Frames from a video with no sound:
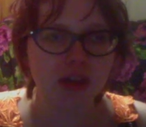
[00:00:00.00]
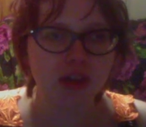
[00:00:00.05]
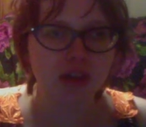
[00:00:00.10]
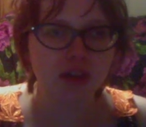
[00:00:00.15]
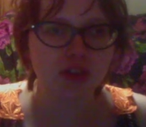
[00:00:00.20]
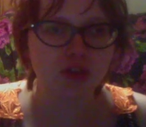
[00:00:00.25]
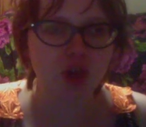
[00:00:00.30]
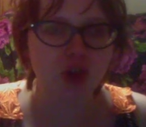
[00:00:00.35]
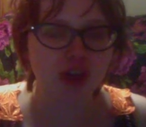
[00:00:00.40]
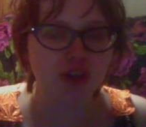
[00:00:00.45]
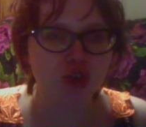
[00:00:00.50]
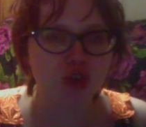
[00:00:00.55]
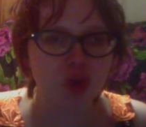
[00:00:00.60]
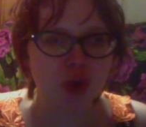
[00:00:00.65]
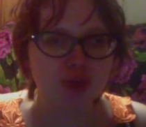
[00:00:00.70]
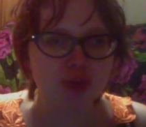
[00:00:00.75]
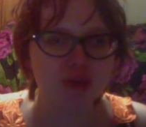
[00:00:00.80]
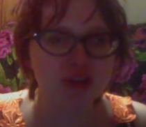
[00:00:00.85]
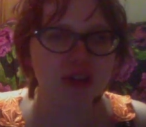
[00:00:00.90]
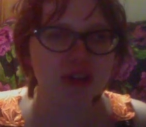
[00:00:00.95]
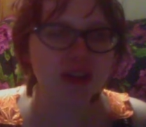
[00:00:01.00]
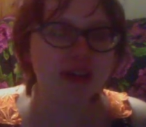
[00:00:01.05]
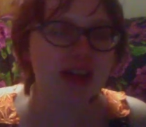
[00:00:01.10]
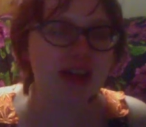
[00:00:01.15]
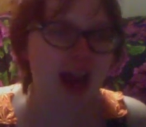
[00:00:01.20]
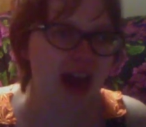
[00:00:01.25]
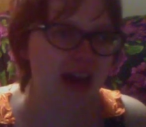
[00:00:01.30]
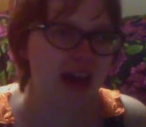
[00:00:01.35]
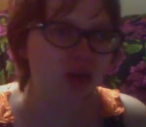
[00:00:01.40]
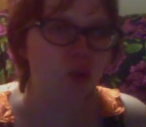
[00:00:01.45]
tr trusting
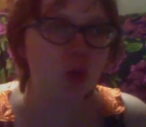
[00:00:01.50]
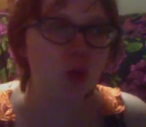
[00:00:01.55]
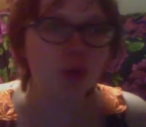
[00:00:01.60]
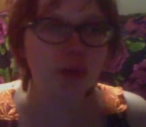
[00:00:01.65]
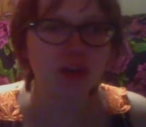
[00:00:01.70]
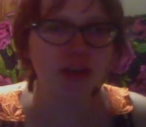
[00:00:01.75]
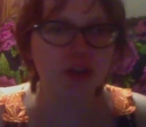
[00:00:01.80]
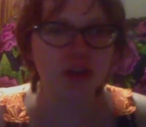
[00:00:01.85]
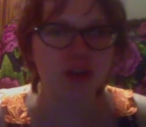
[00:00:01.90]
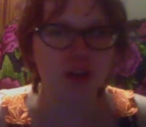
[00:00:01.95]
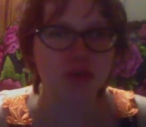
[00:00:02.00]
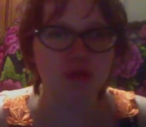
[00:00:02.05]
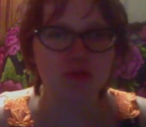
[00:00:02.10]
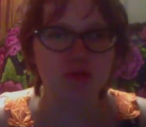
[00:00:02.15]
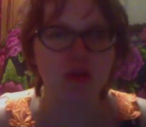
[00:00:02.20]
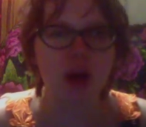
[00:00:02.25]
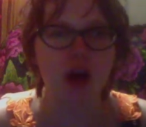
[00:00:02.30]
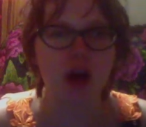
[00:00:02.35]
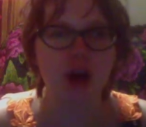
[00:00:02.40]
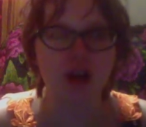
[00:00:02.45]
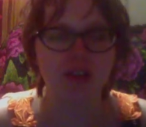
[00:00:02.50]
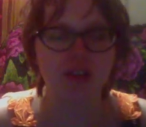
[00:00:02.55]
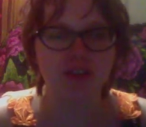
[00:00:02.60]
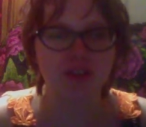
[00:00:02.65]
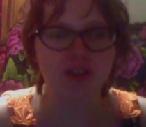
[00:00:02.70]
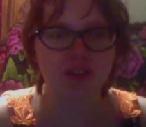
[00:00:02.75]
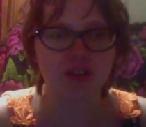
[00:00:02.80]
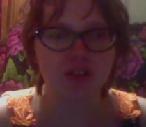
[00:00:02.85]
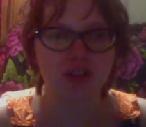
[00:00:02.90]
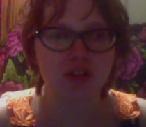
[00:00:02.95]
Catwoman who's
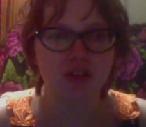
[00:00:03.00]
not,